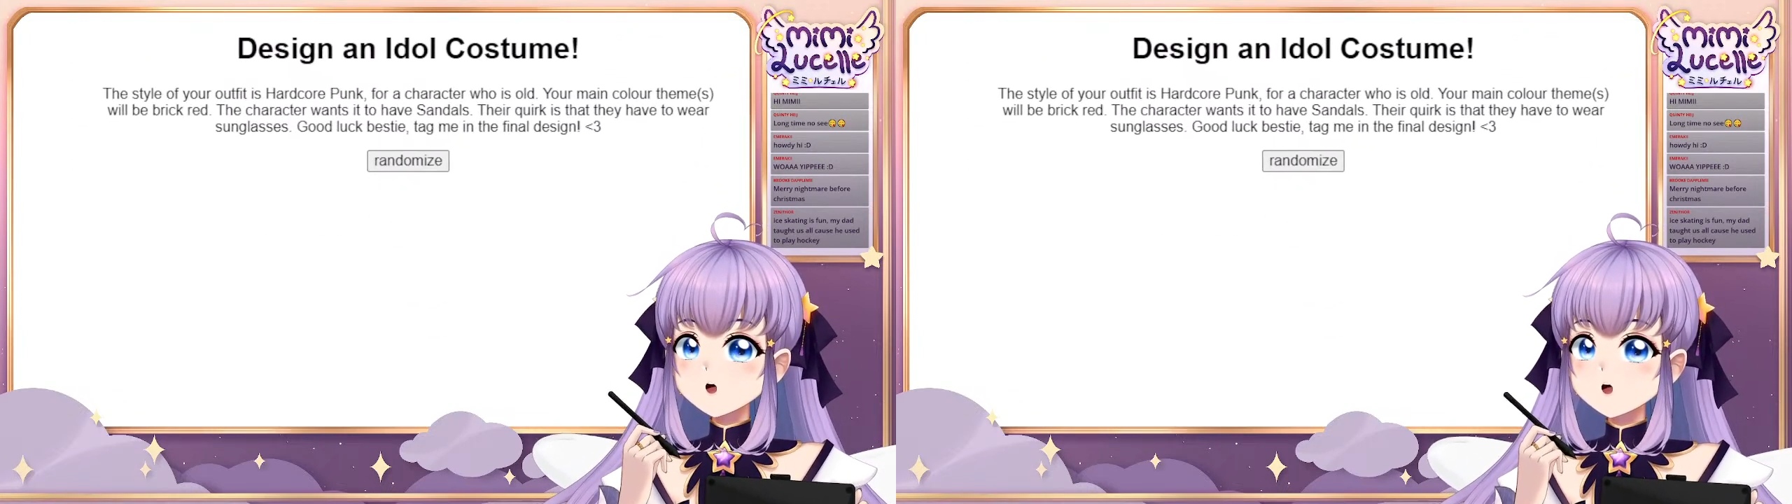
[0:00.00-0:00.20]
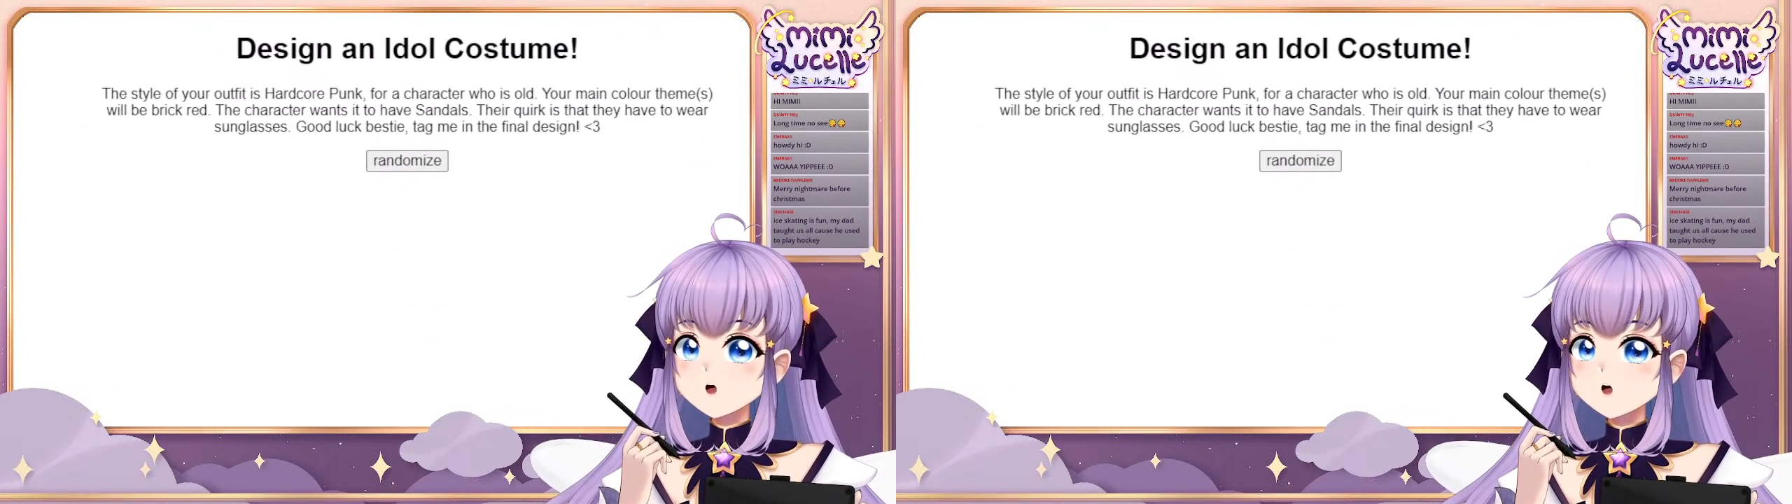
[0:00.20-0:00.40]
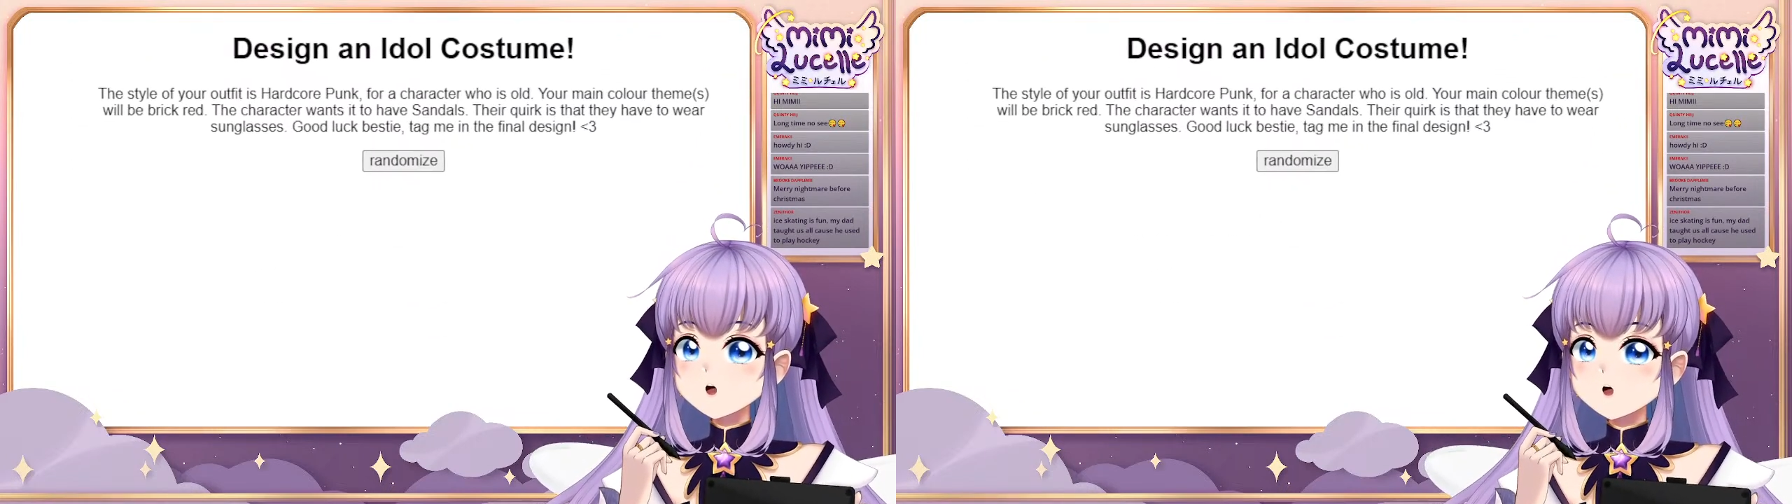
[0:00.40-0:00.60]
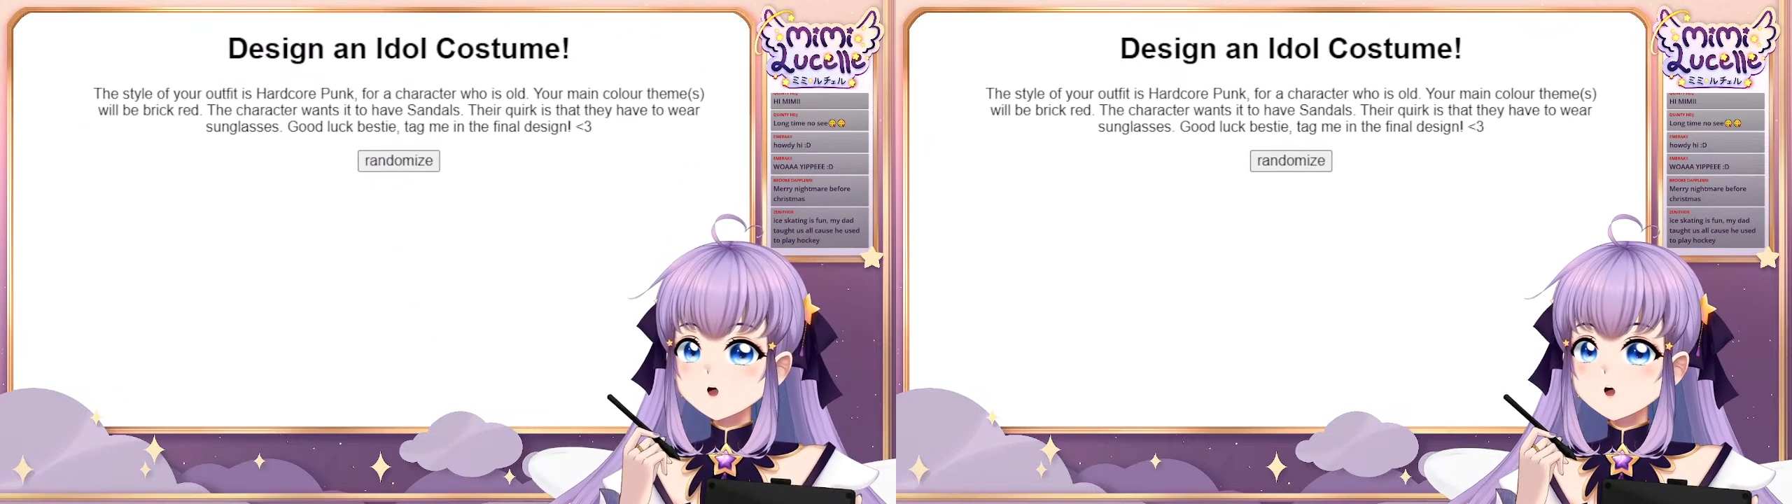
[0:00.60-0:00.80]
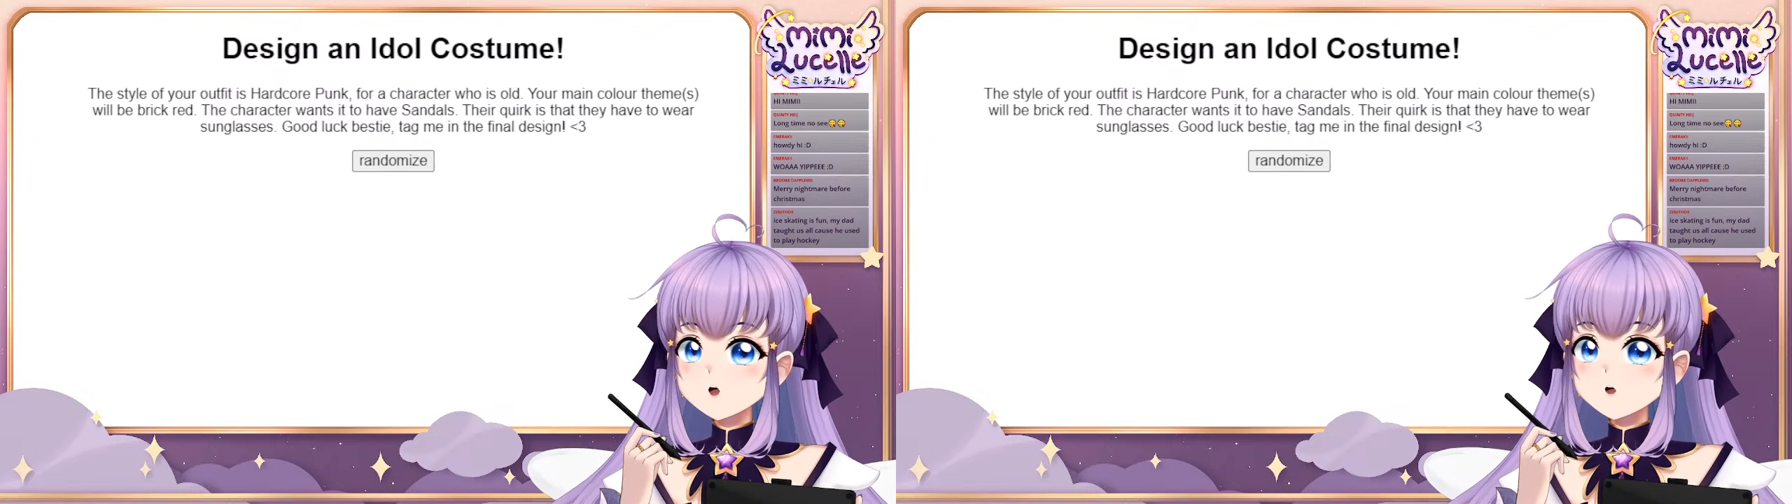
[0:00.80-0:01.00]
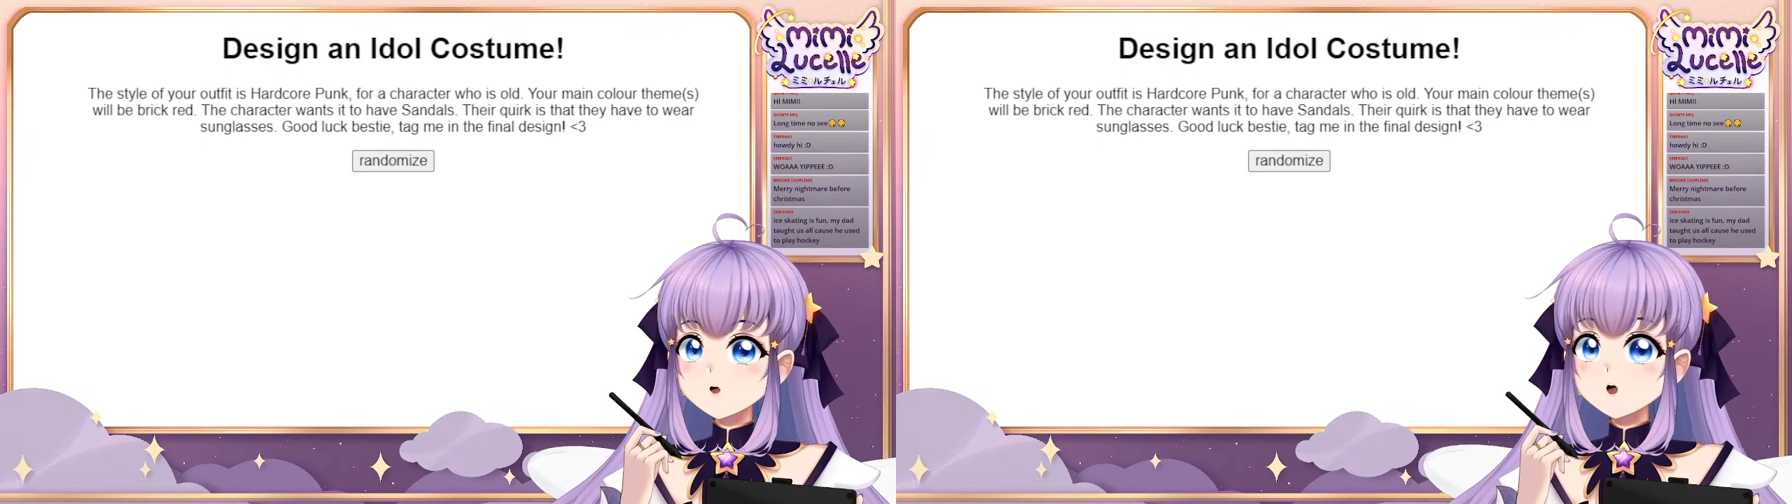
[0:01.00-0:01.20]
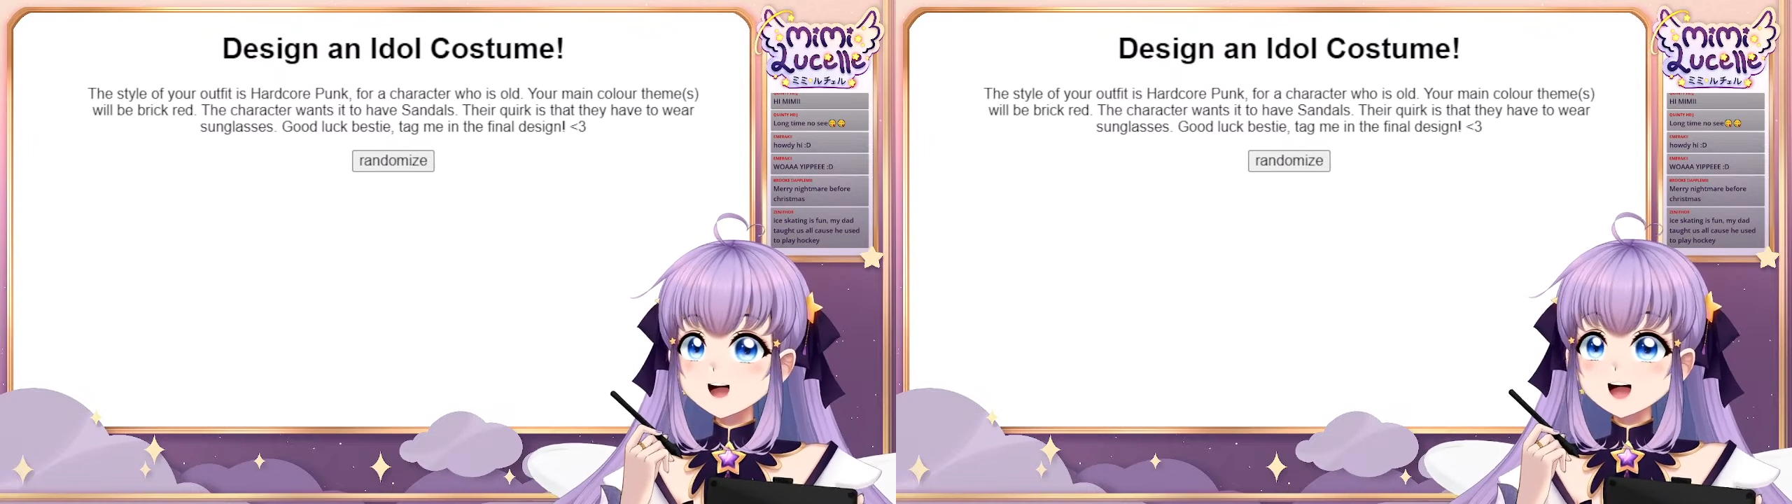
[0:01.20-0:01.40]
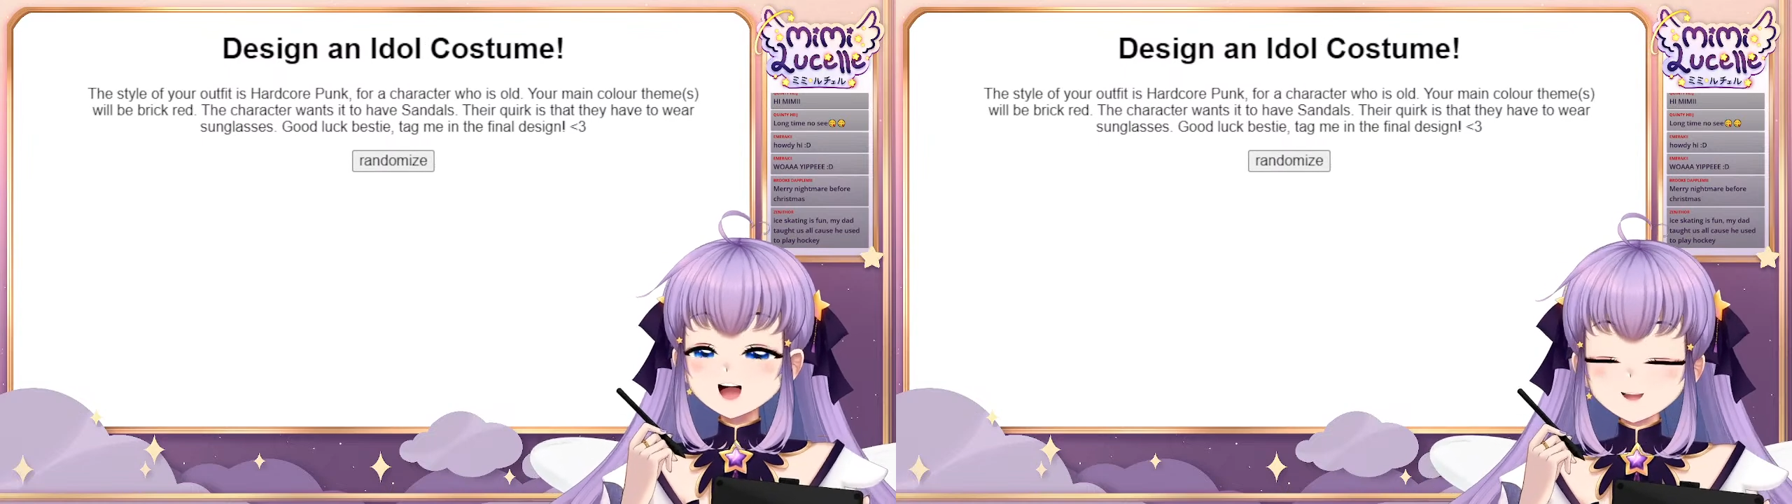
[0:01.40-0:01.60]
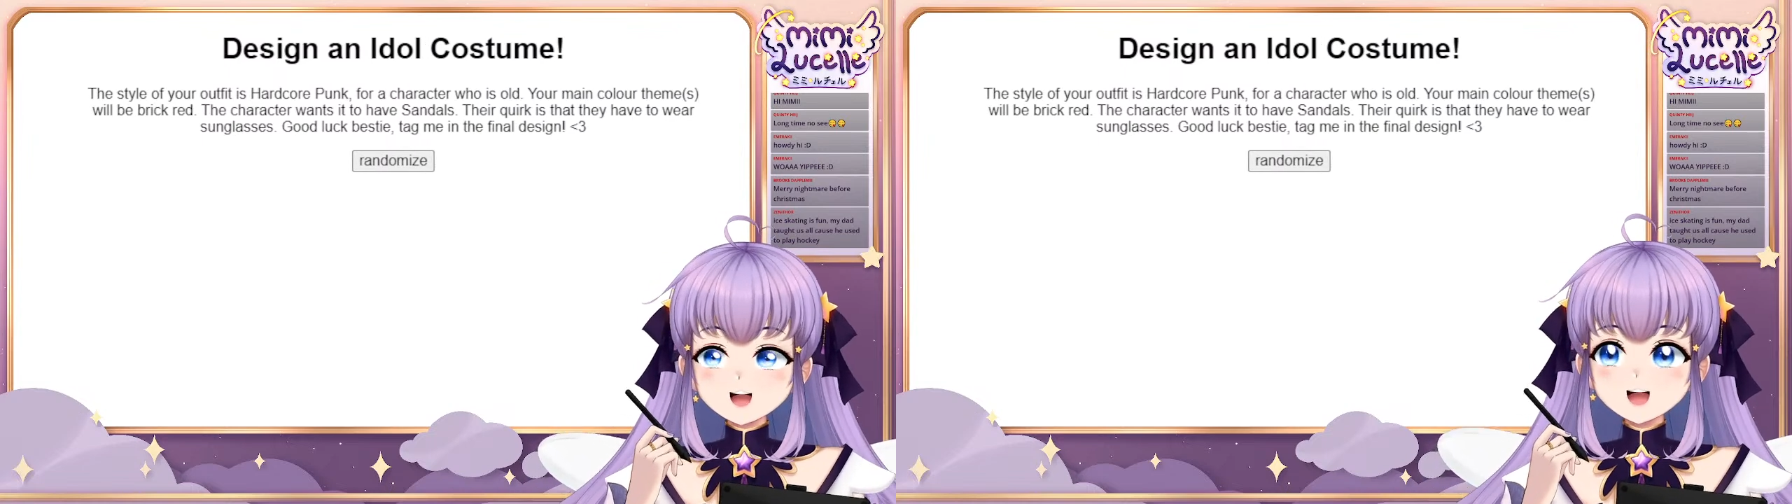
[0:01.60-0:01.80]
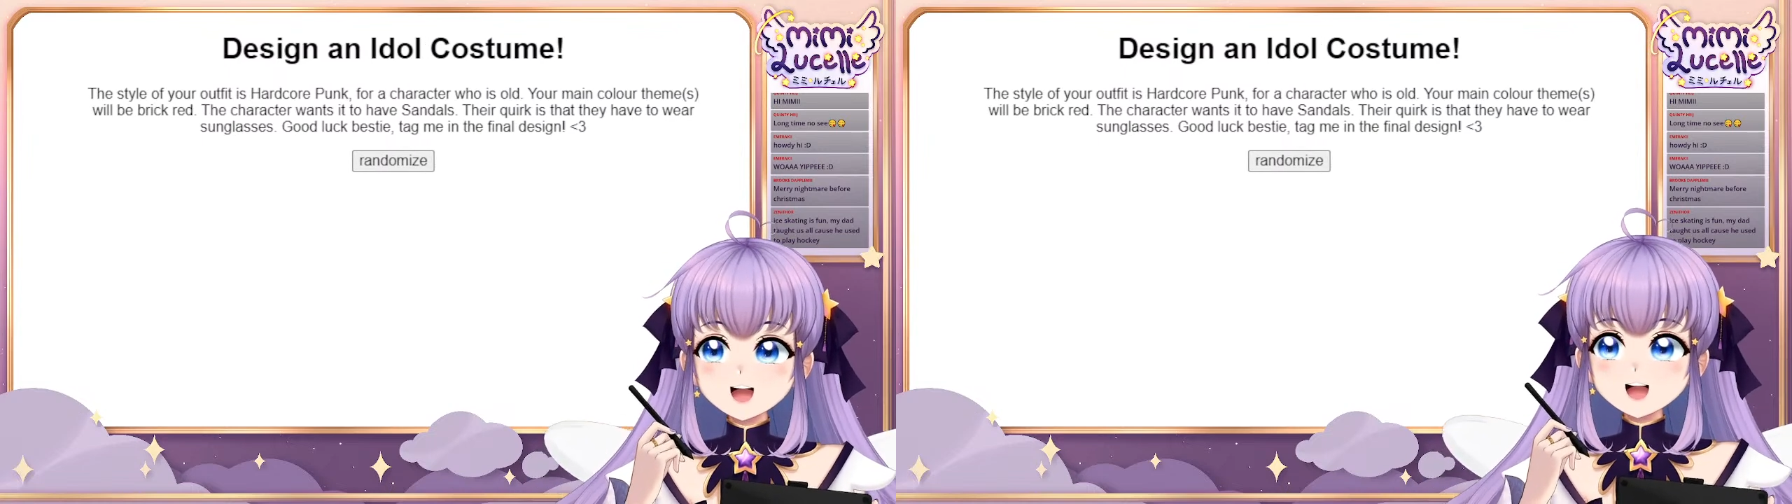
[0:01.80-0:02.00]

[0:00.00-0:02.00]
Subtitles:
Okay, there we go. Wow.